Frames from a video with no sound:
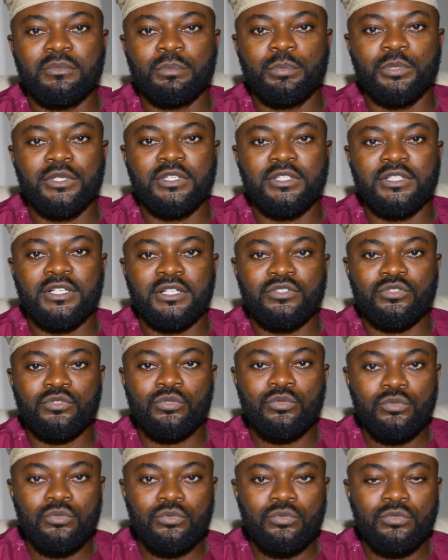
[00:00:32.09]
be it at
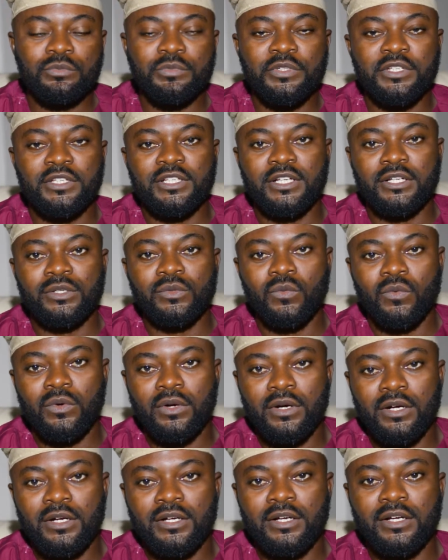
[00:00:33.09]
school, be it at
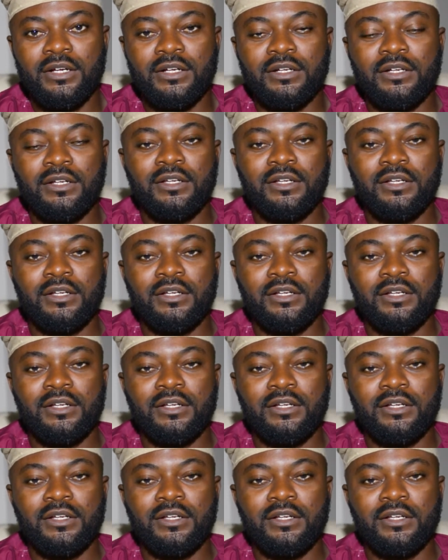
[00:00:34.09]
work,